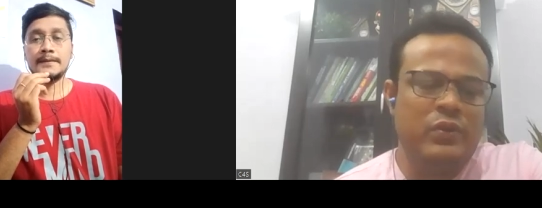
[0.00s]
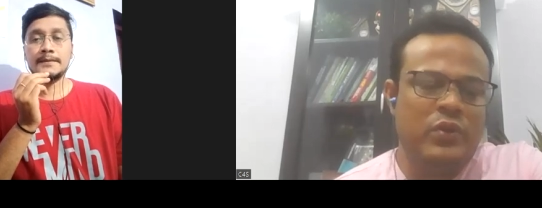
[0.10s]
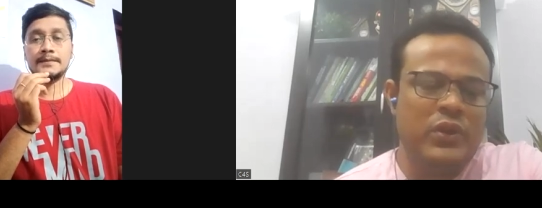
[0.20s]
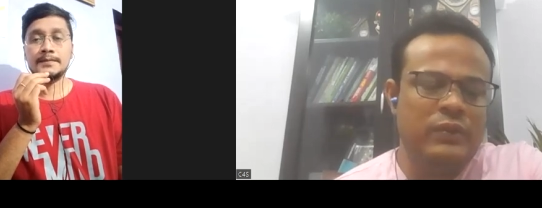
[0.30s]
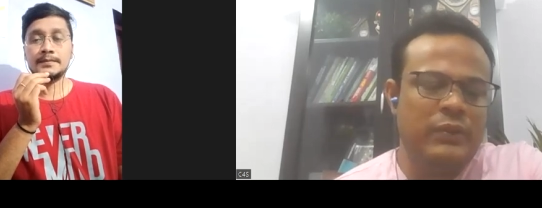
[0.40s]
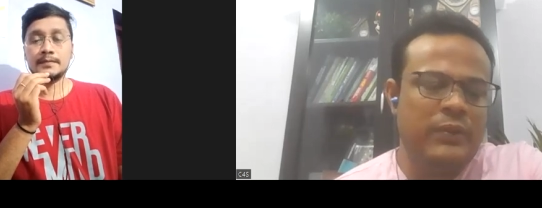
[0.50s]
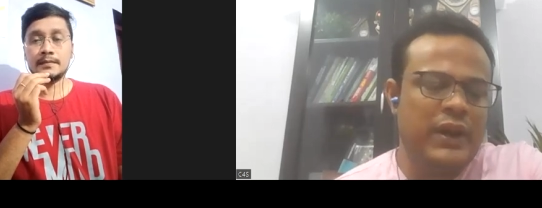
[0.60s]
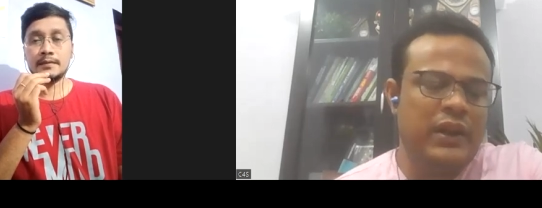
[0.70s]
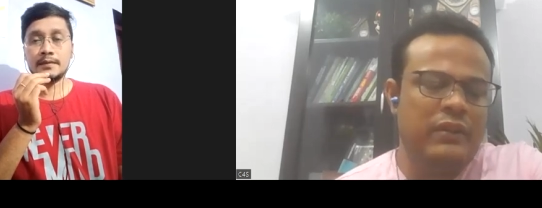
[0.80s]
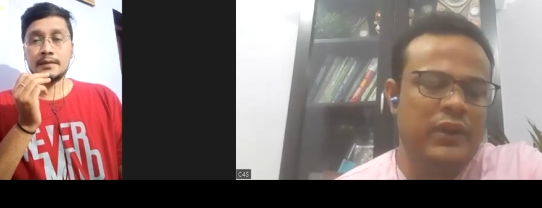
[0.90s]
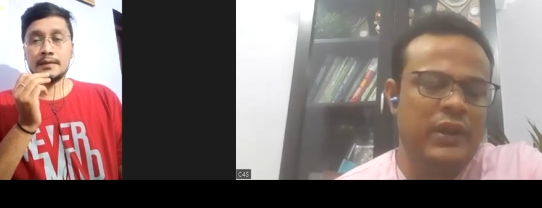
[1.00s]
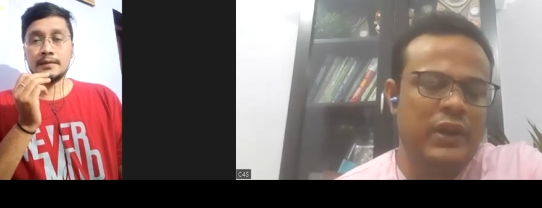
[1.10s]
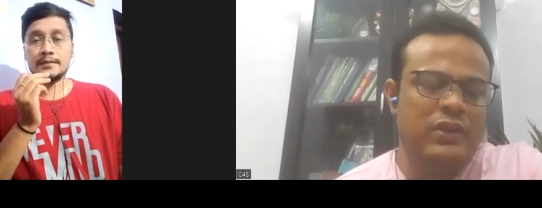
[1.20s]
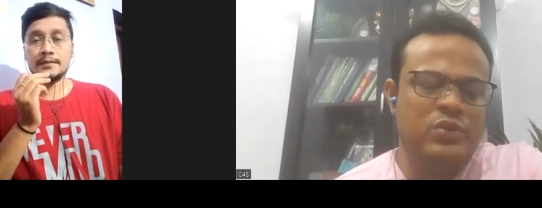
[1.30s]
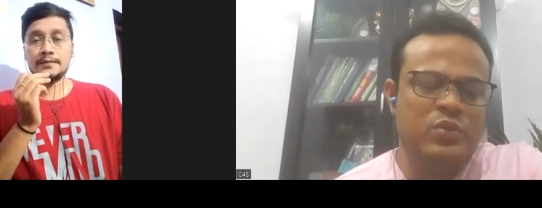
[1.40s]
Speaker 1: you won't be finding
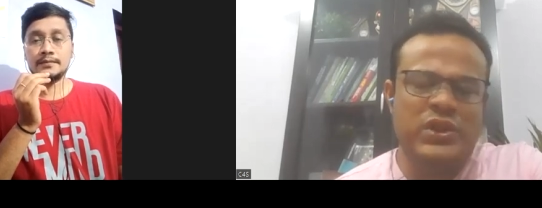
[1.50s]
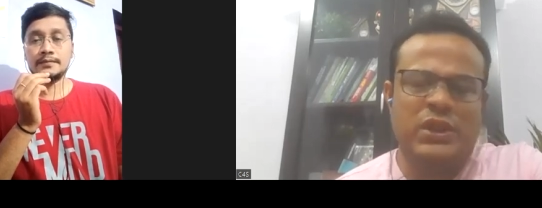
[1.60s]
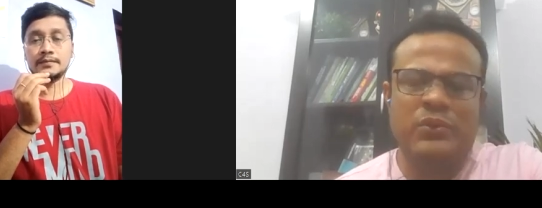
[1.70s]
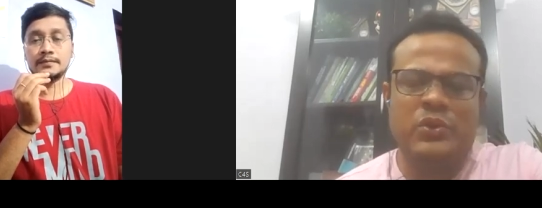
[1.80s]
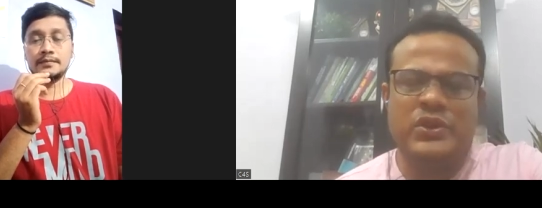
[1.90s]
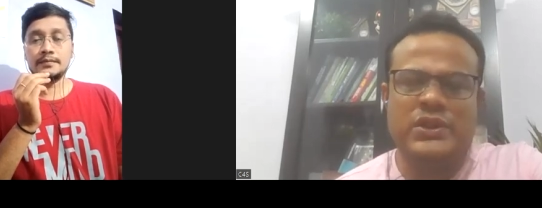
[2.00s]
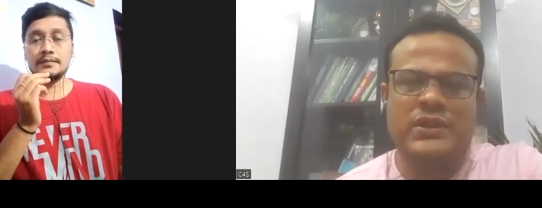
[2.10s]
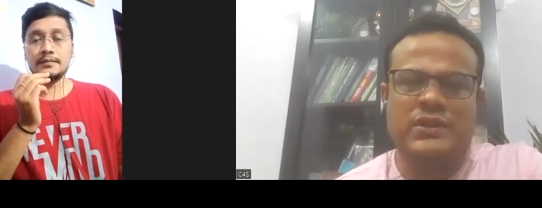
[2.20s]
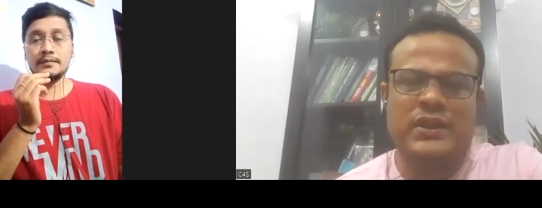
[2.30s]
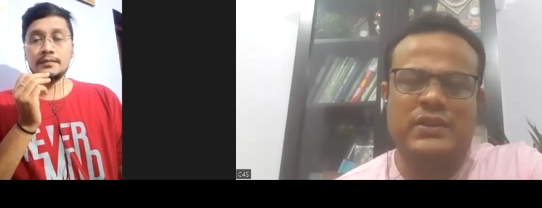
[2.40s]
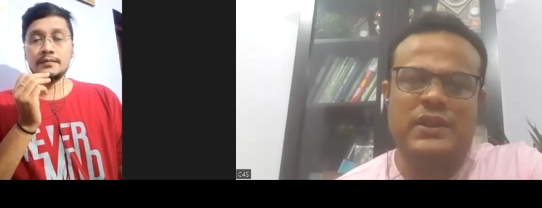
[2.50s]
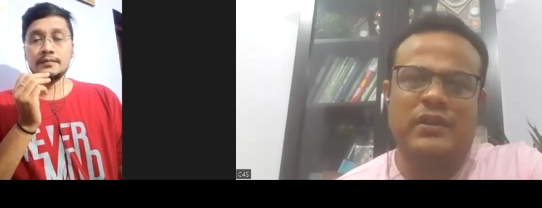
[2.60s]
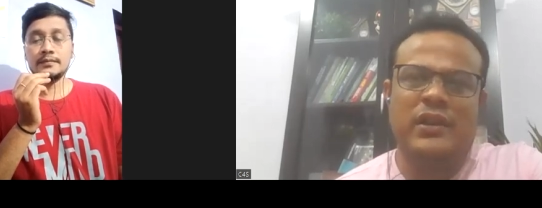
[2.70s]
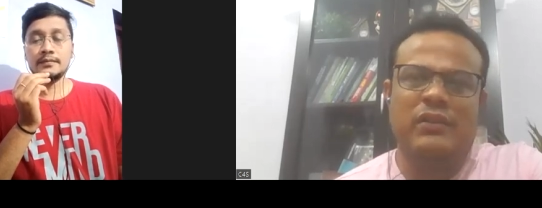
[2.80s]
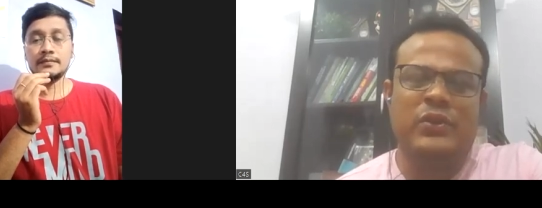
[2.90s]
very too deep questions. A
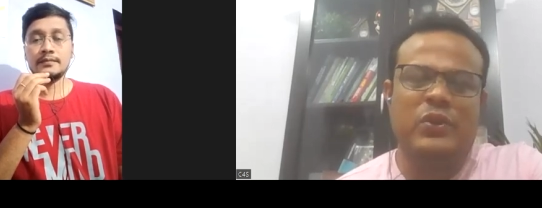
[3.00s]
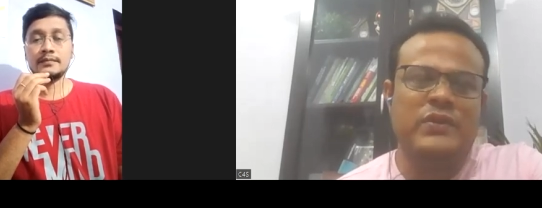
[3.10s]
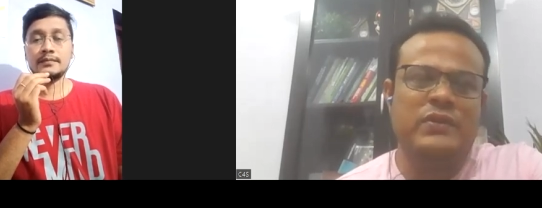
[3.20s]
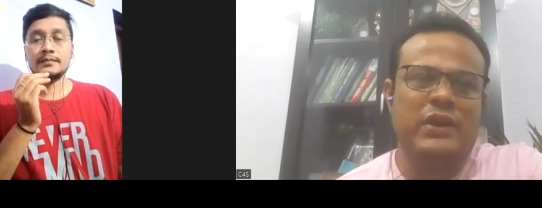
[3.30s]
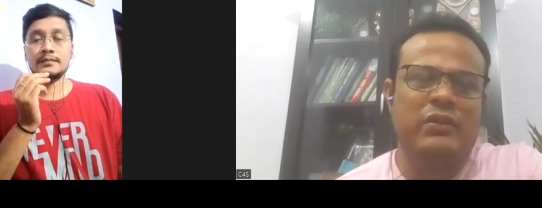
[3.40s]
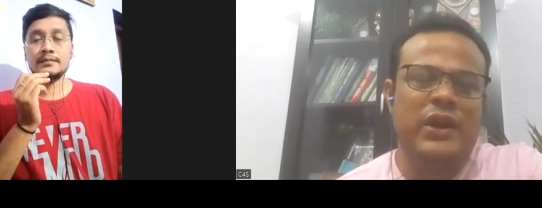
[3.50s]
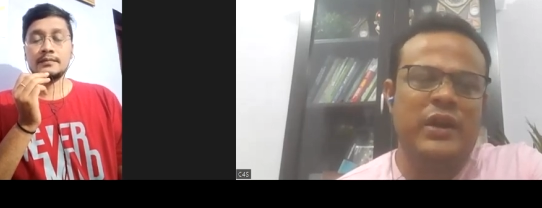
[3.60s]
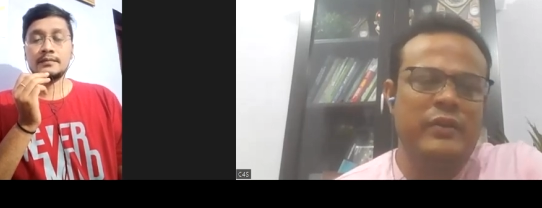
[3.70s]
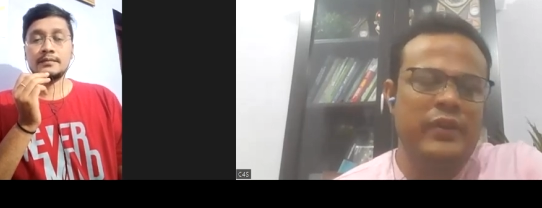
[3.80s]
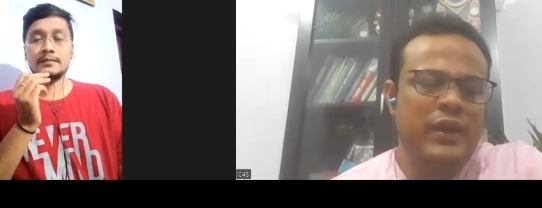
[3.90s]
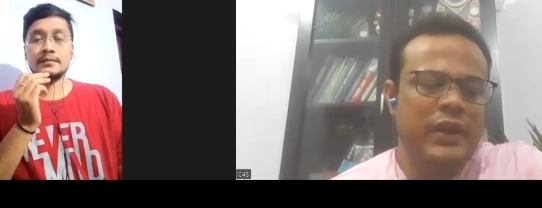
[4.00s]
general view is required.